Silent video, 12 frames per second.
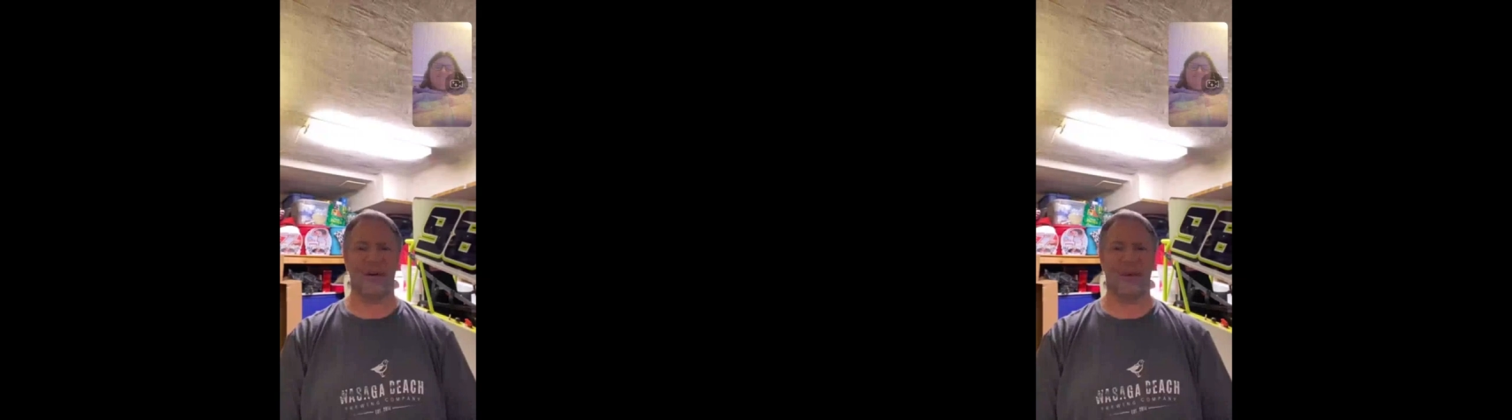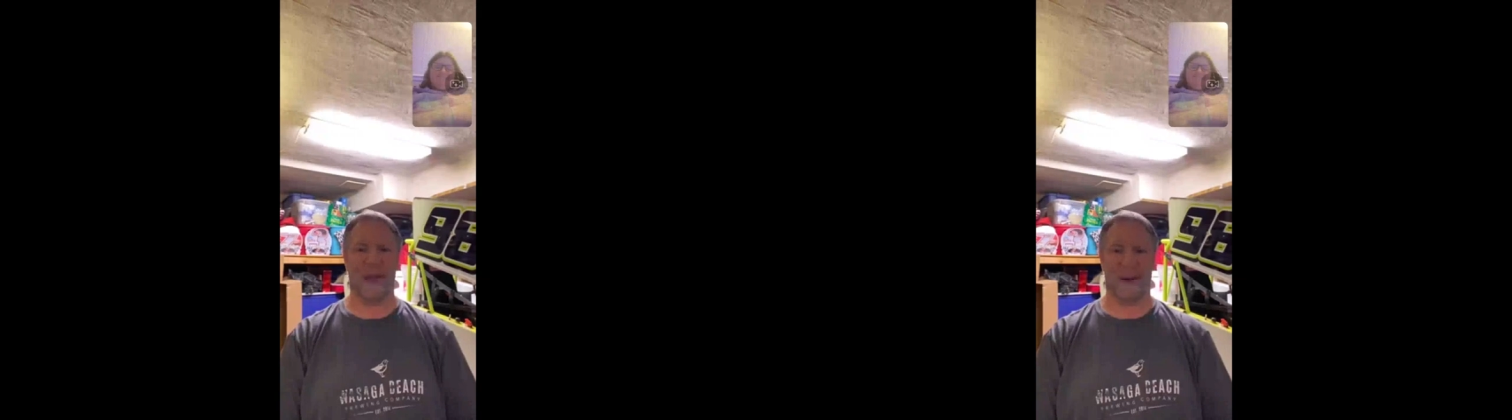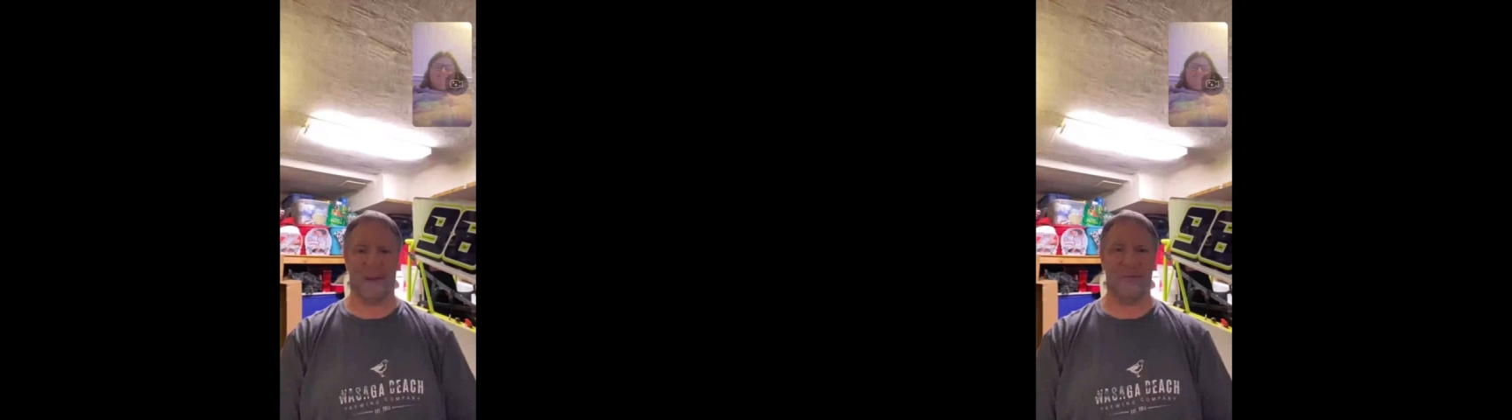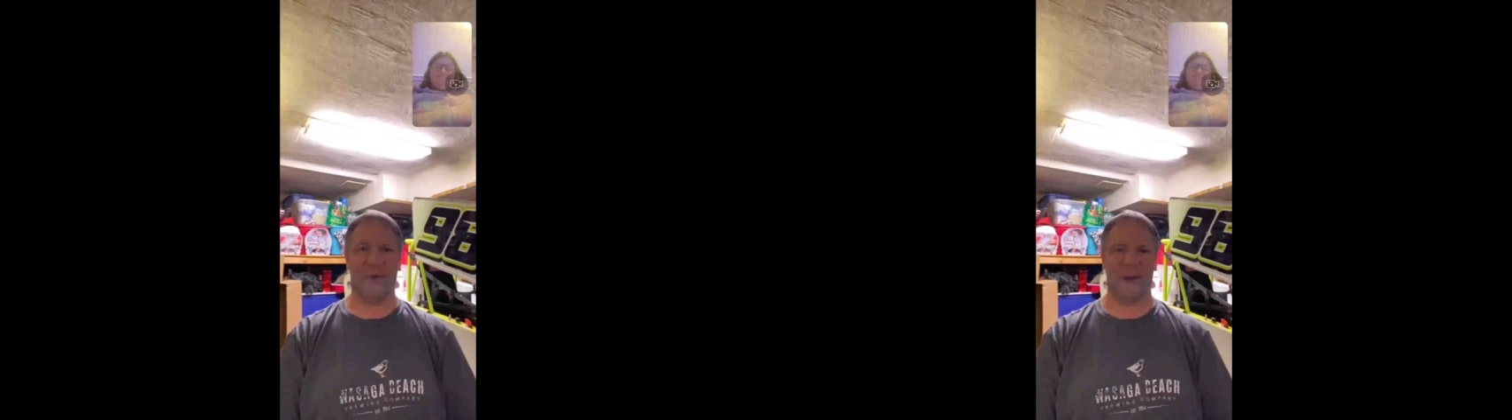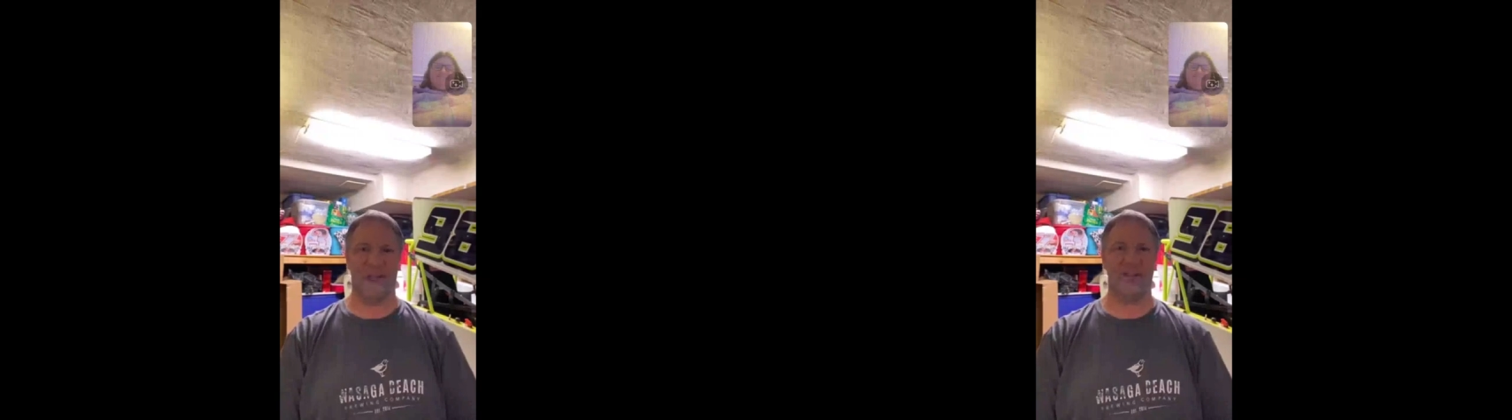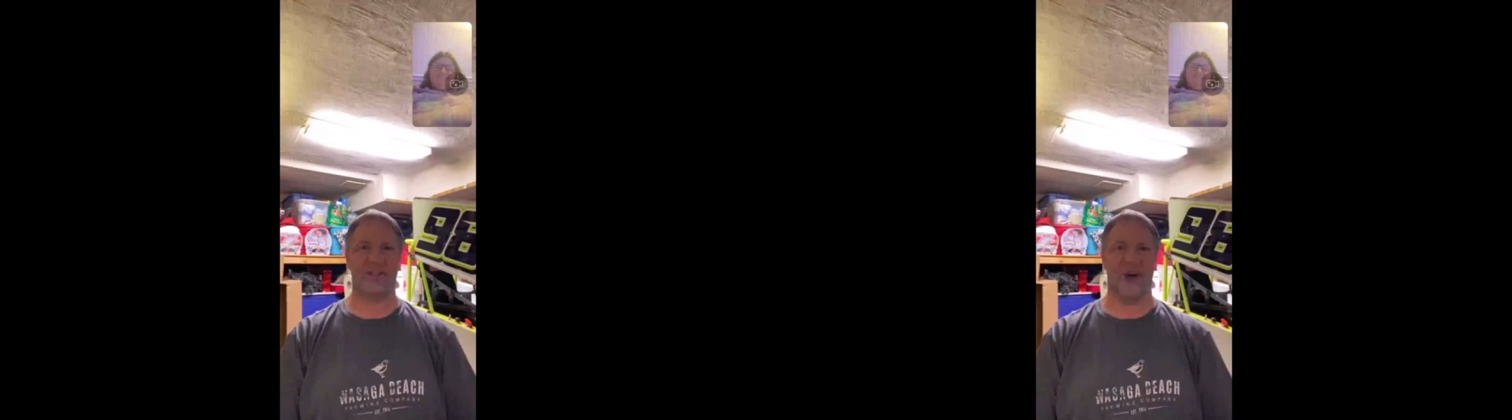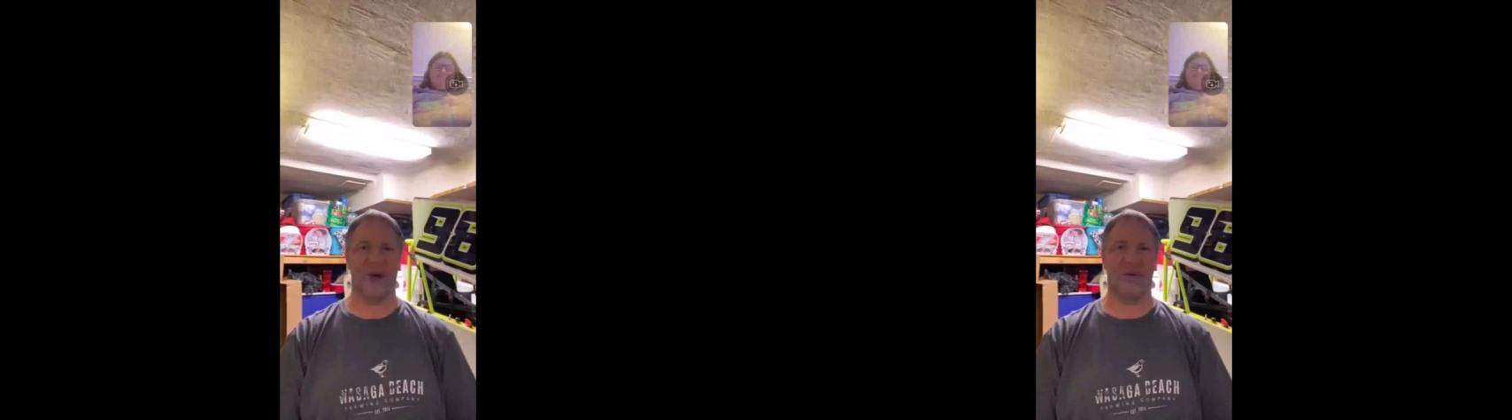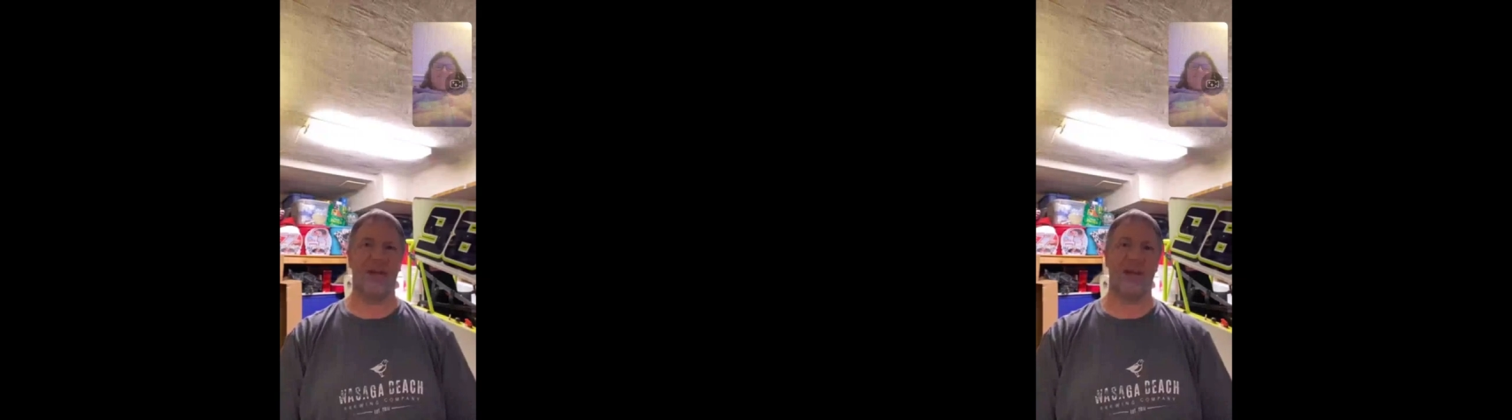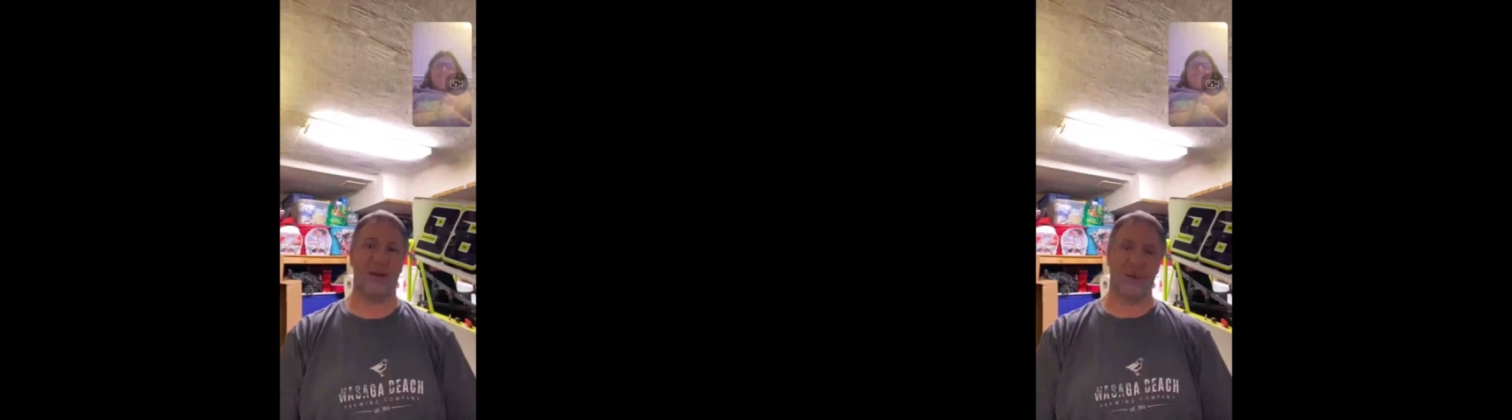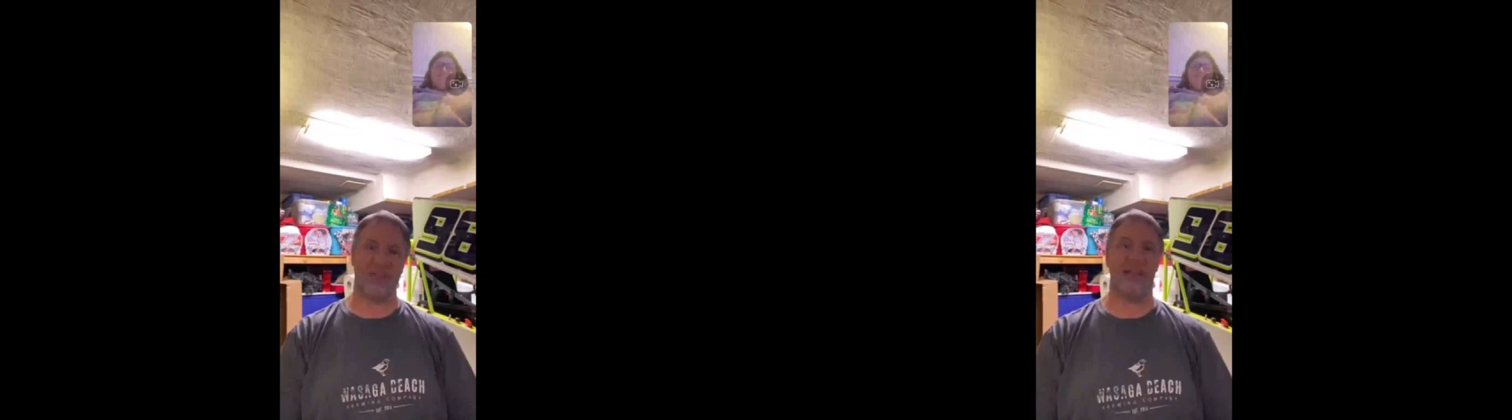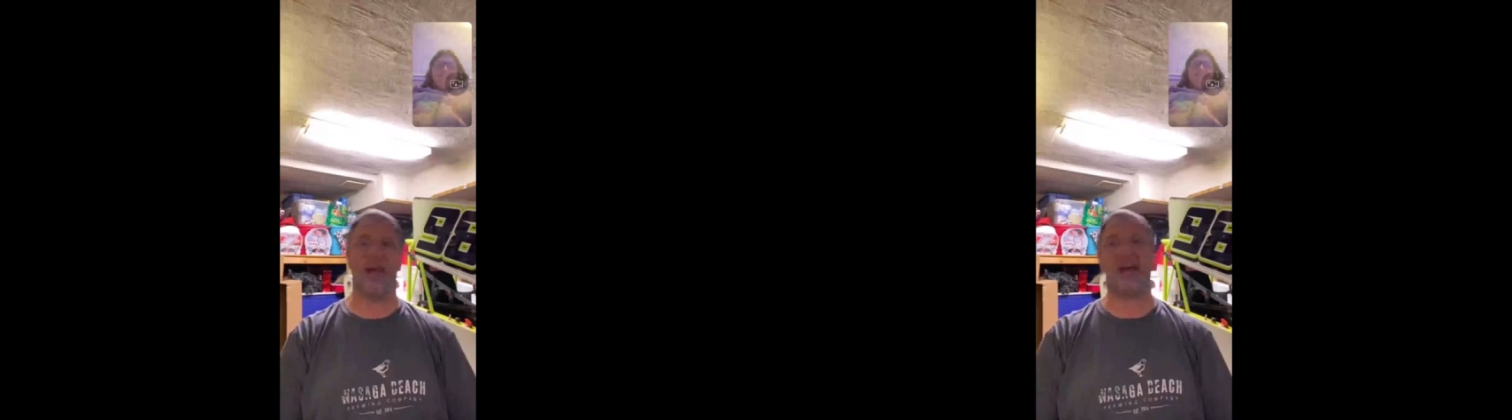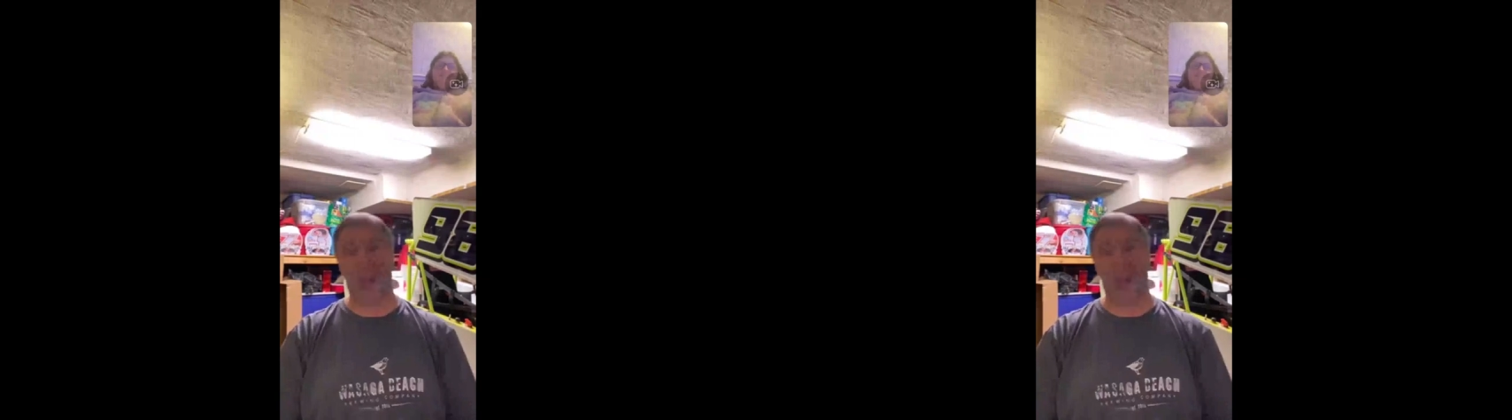We had one at Sauble. He was
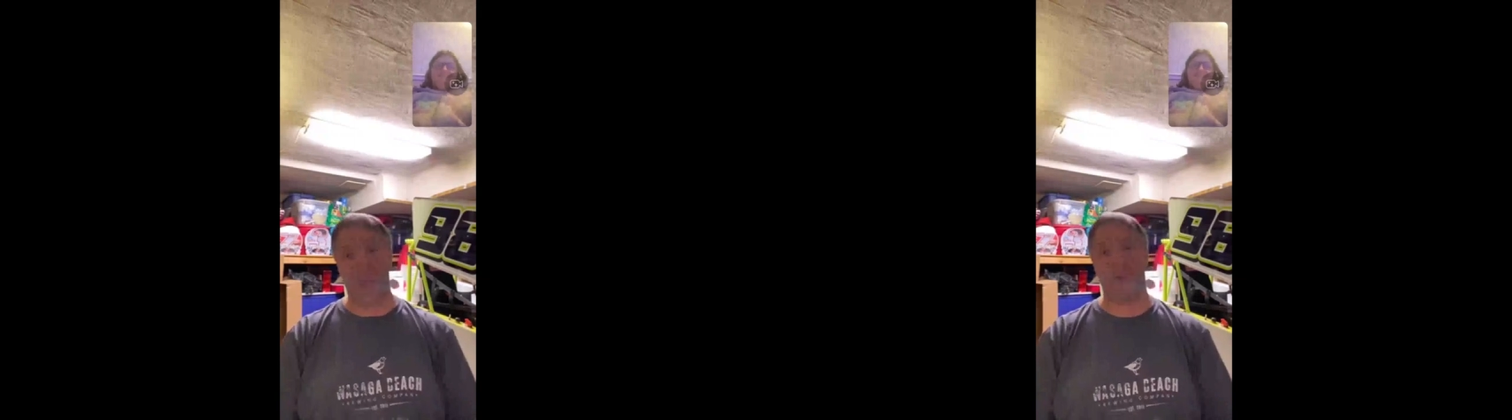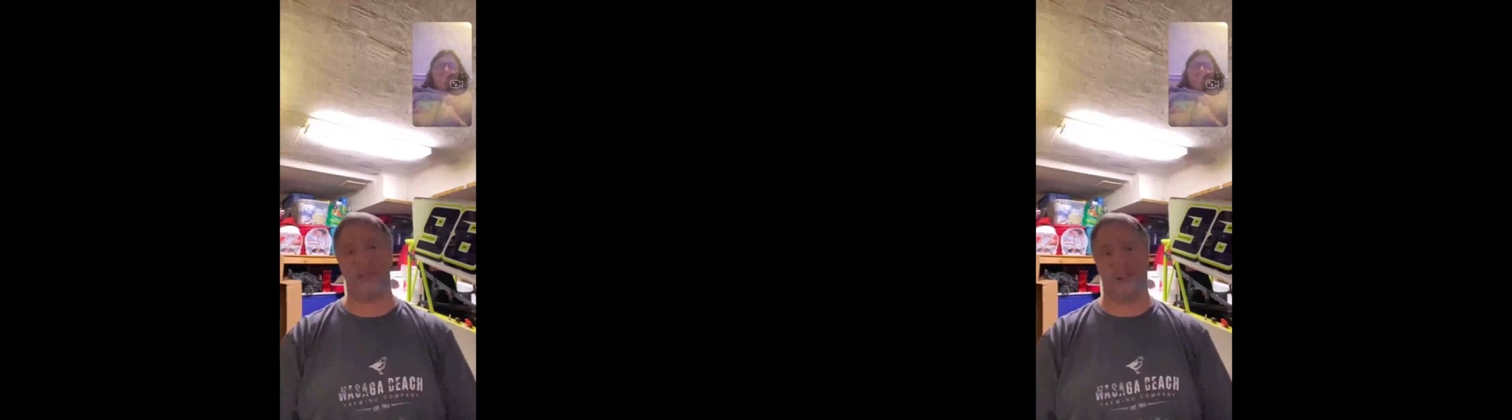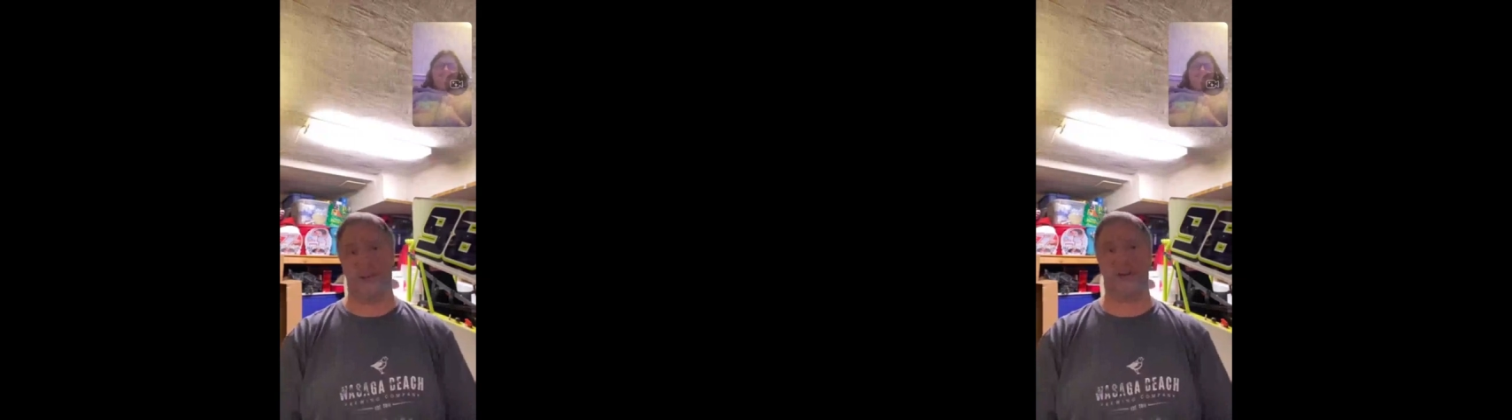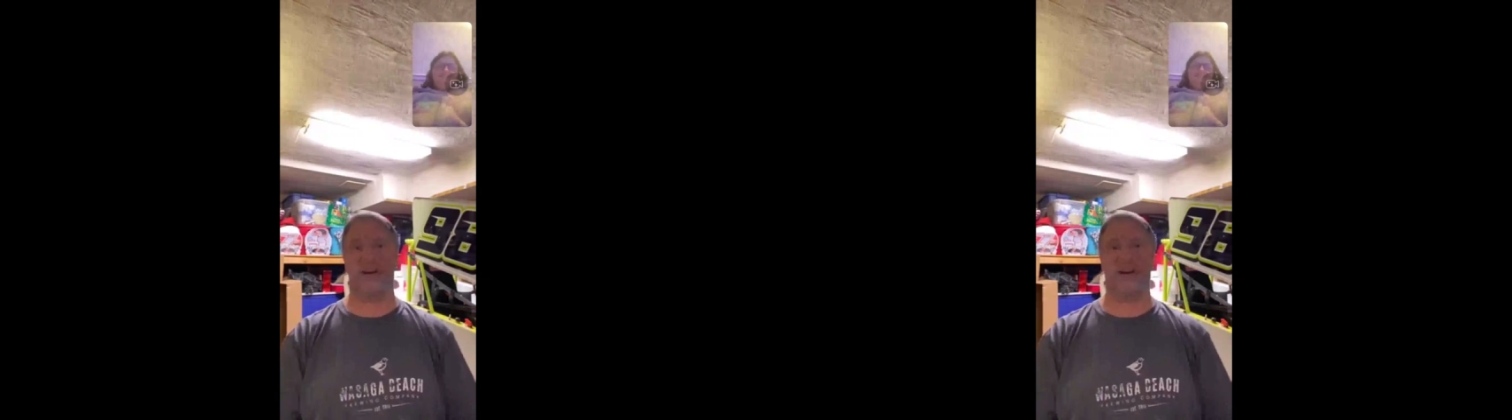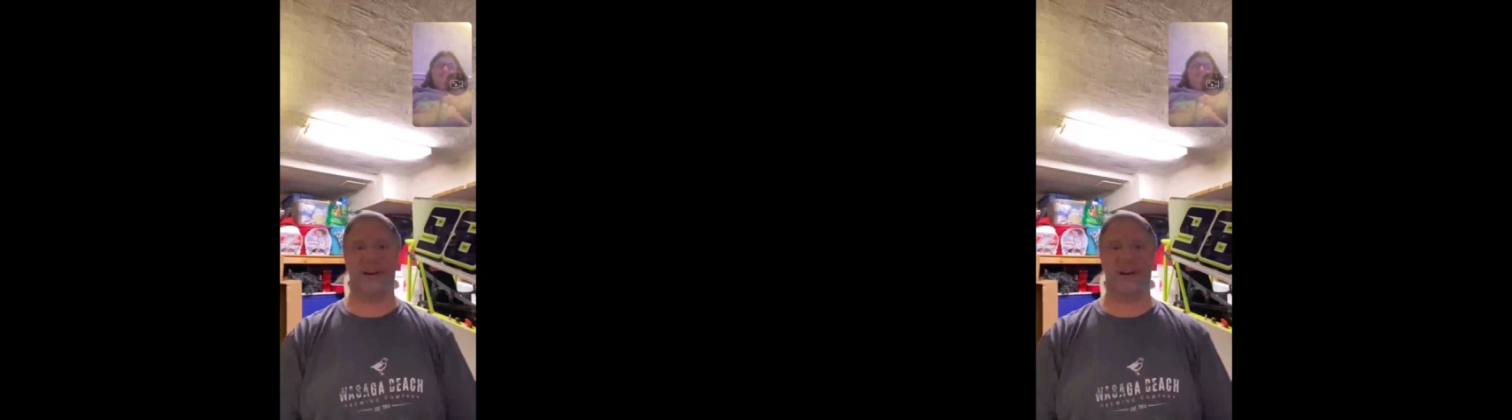second, I was third.